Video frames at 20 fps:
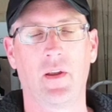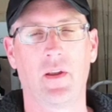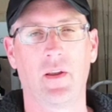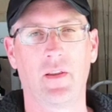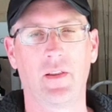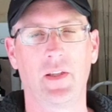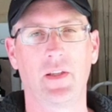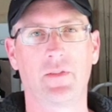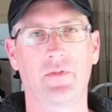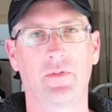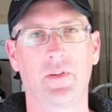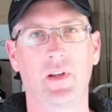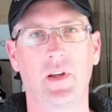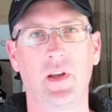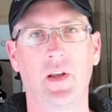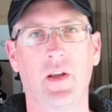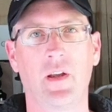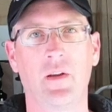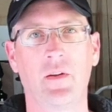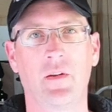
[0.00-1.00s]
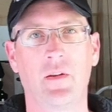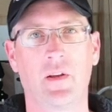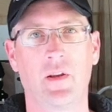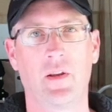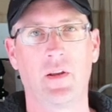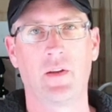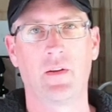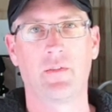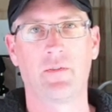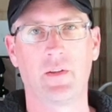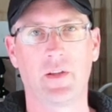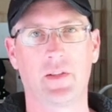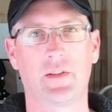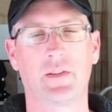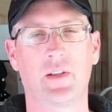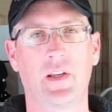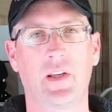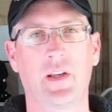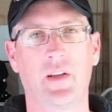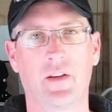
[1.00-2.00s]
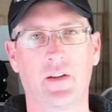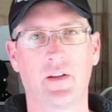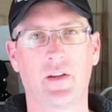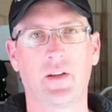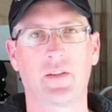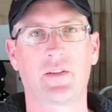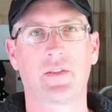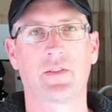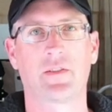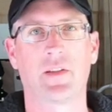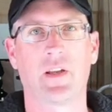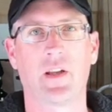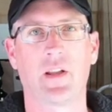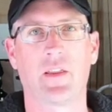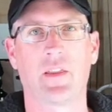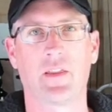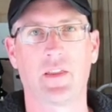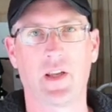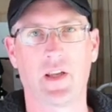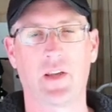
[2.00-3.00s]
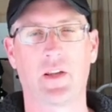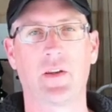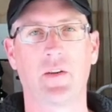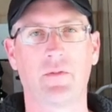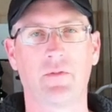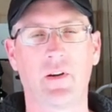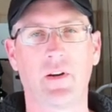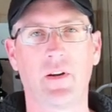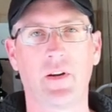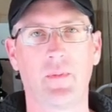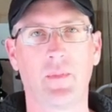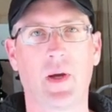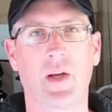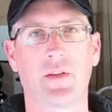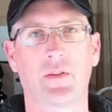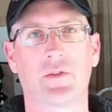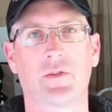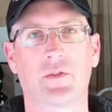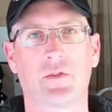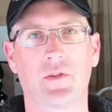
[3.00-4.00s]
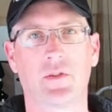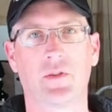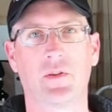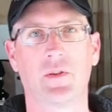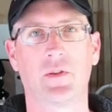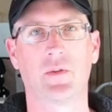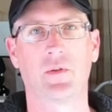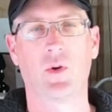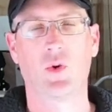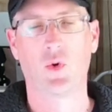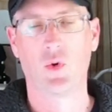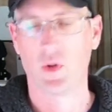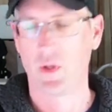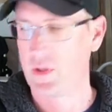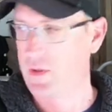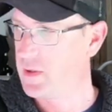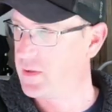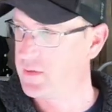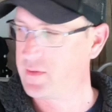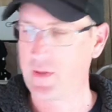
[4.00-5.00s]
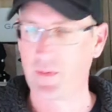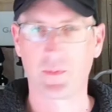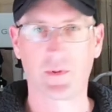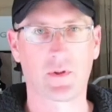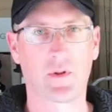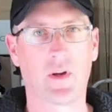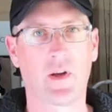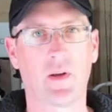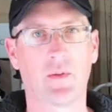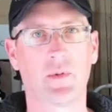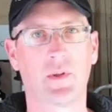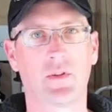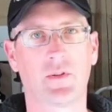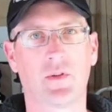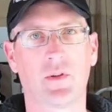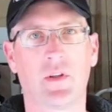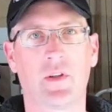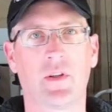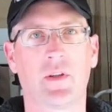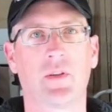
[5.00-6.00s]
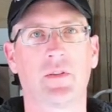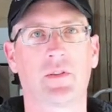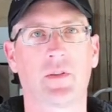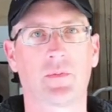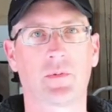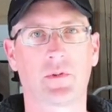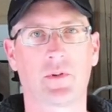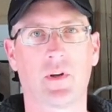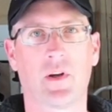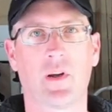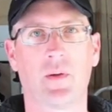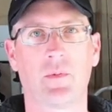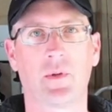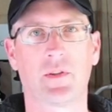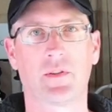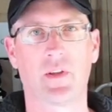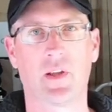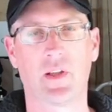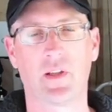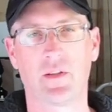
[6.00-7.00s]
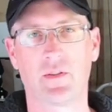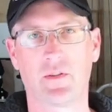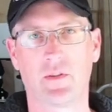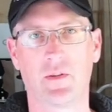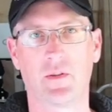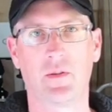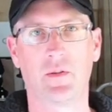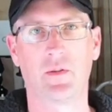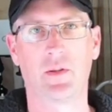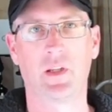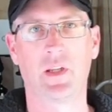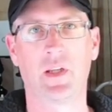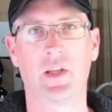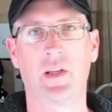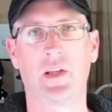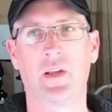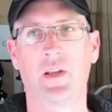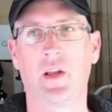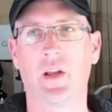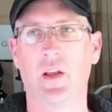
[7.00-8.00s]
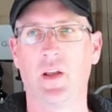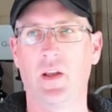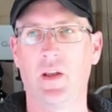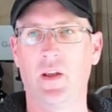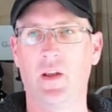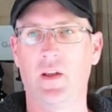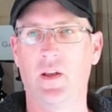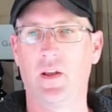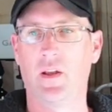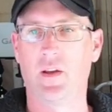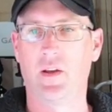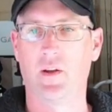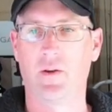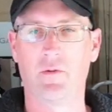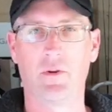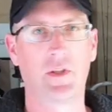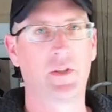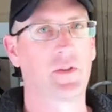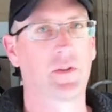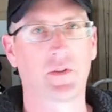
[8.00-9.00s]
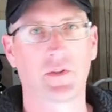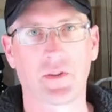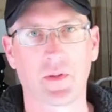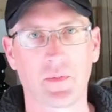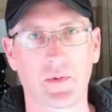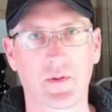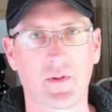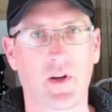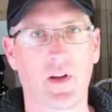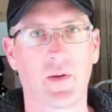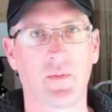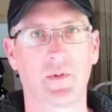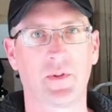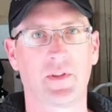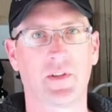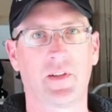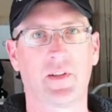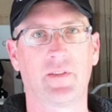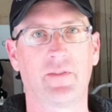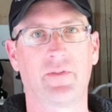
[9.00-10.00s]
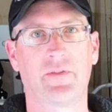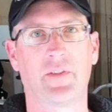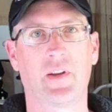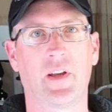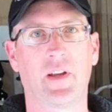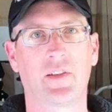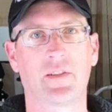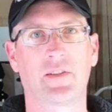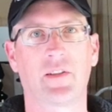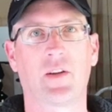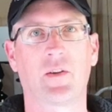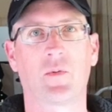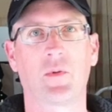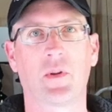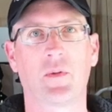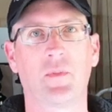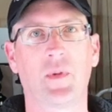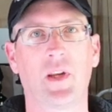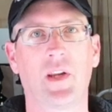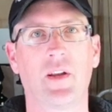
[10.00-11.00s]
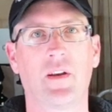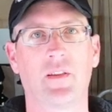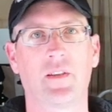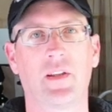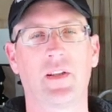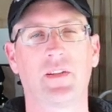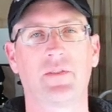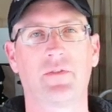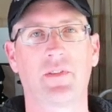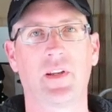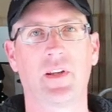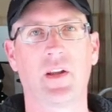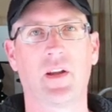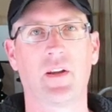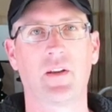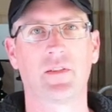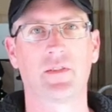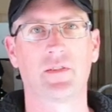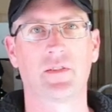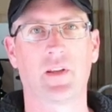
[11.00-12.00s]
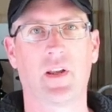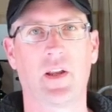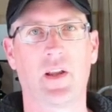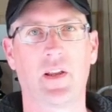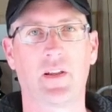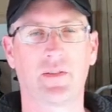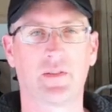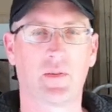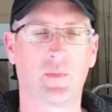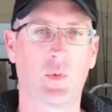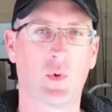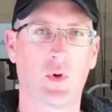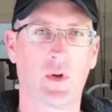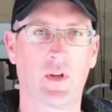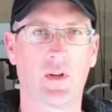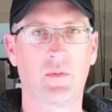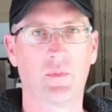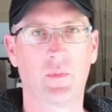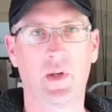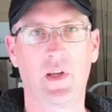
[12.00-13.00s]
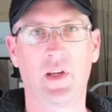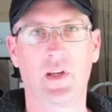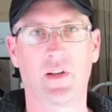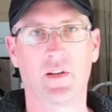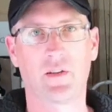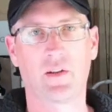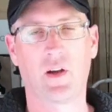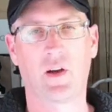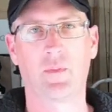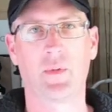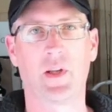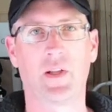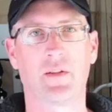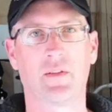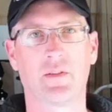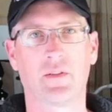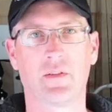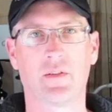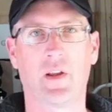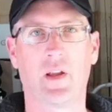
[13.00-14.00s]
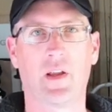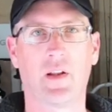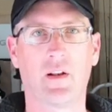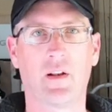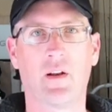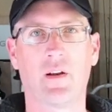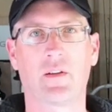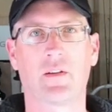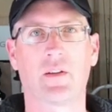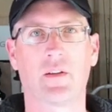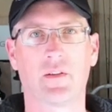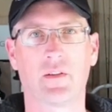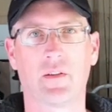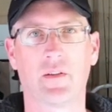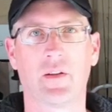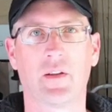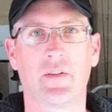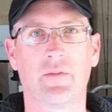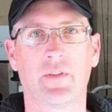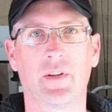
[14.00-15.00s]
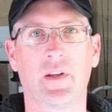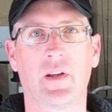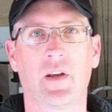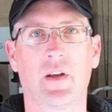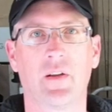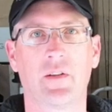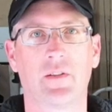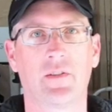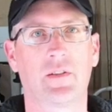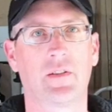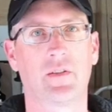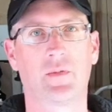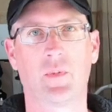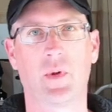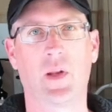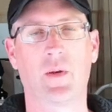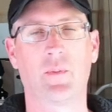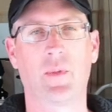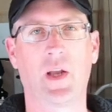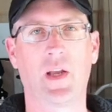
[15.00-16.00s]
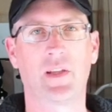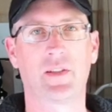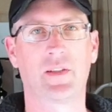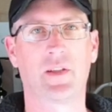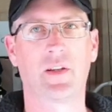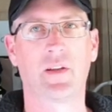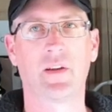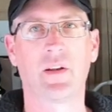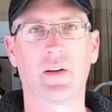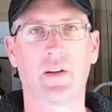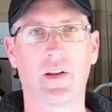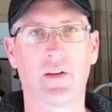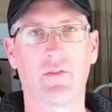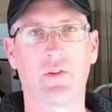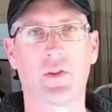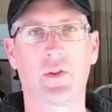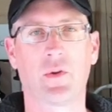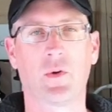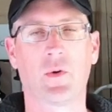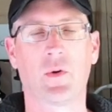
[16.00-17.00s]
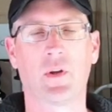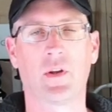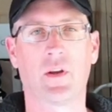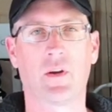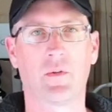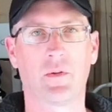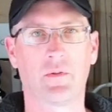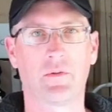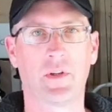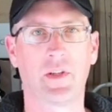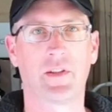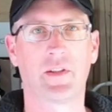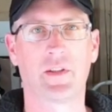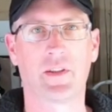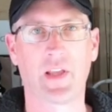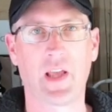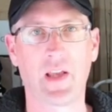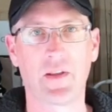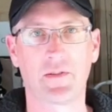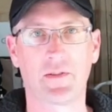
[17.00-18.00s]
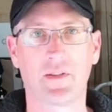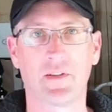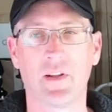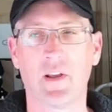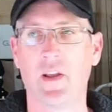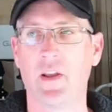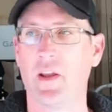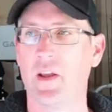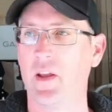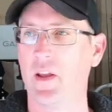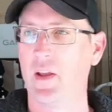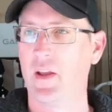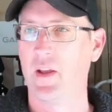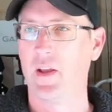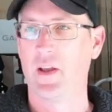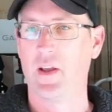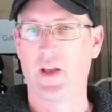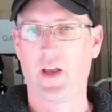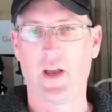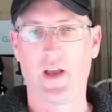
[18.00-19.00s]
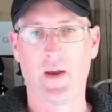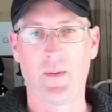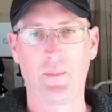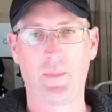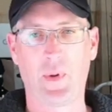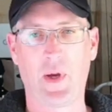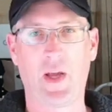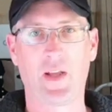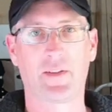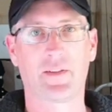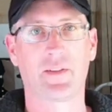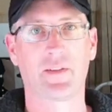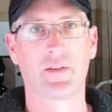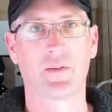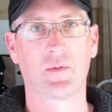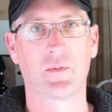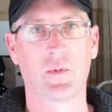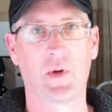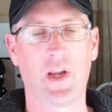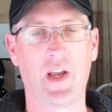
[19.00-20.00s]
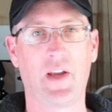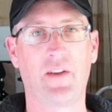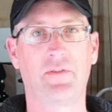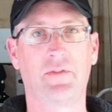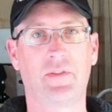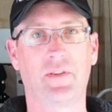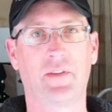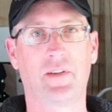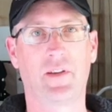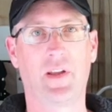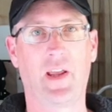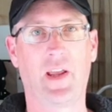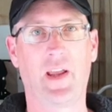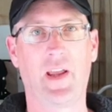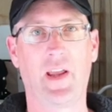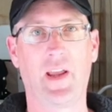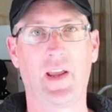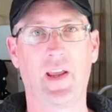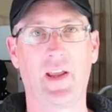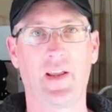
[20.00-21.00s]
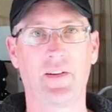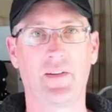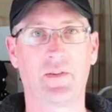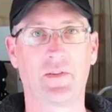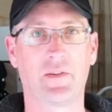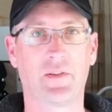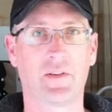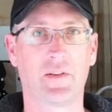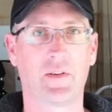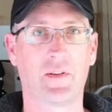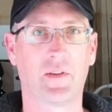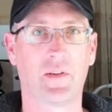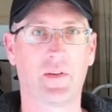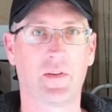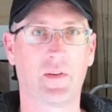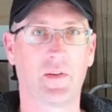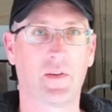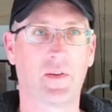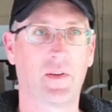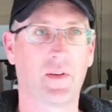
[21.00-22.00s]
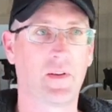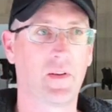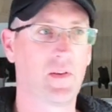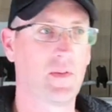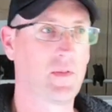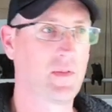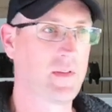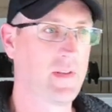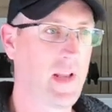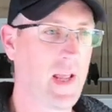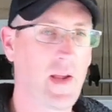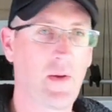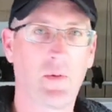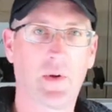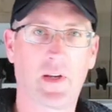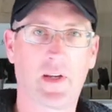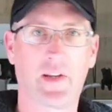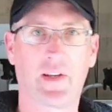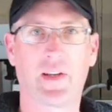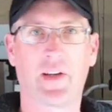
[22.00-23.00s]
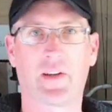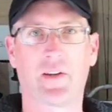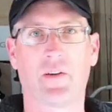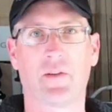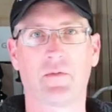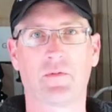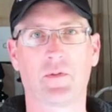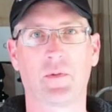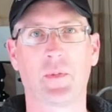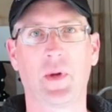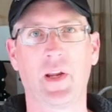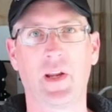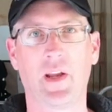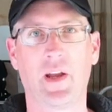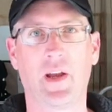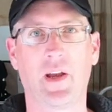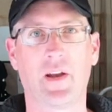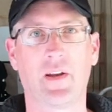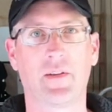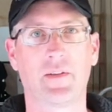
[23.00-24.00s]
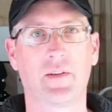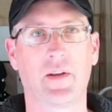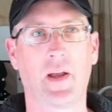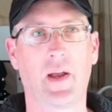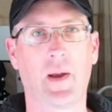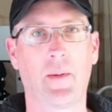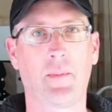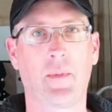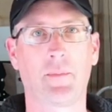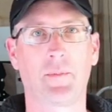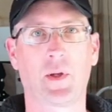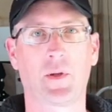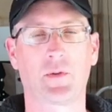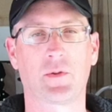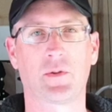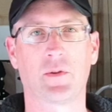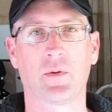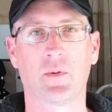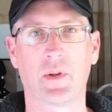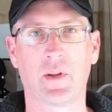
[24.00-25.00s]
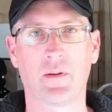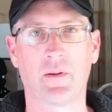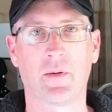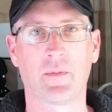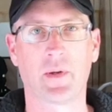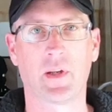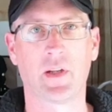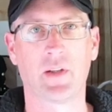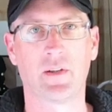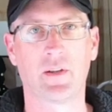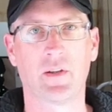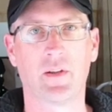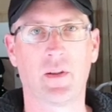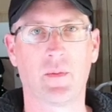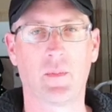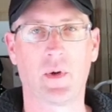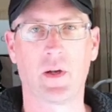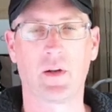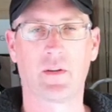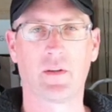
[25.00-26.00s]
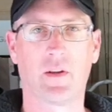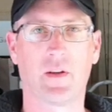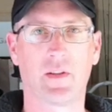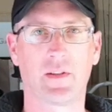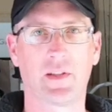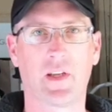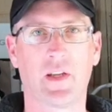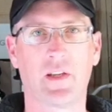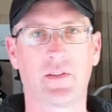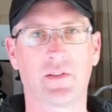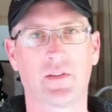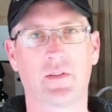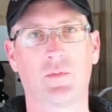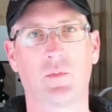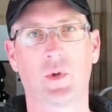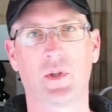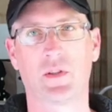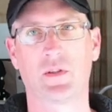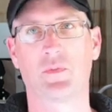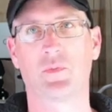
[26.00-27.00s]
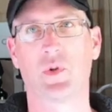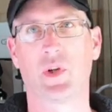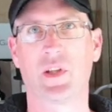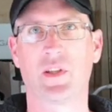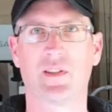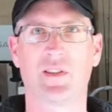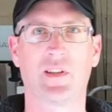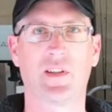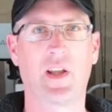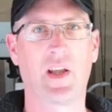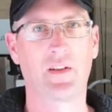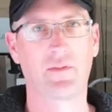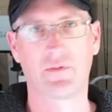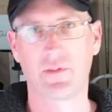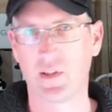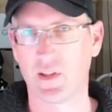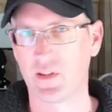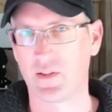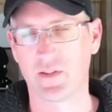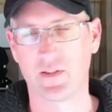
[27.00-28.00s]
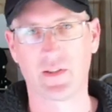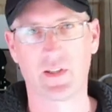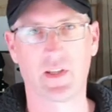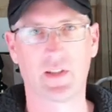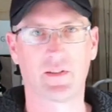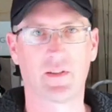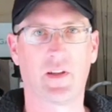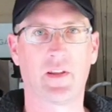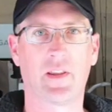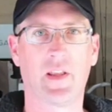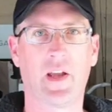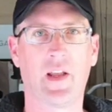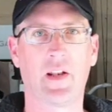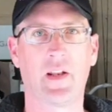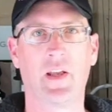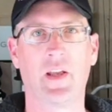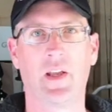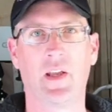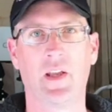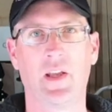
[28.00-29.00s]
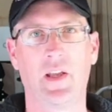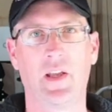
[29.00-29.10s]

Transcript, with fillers: In this video, firstly, I'd like to say thank you very much to all the subscribers, all the new subscribers and to the original subscribers that have uh, stuck with me on these videos and supported me and comment and liked on the videos. It's been amazing. I never thought I would reach a thousand, uh, but we have and now we can kick on from here. Um, I'm not sure whether I'm going to do the monetization, which brings in adverts and things like that.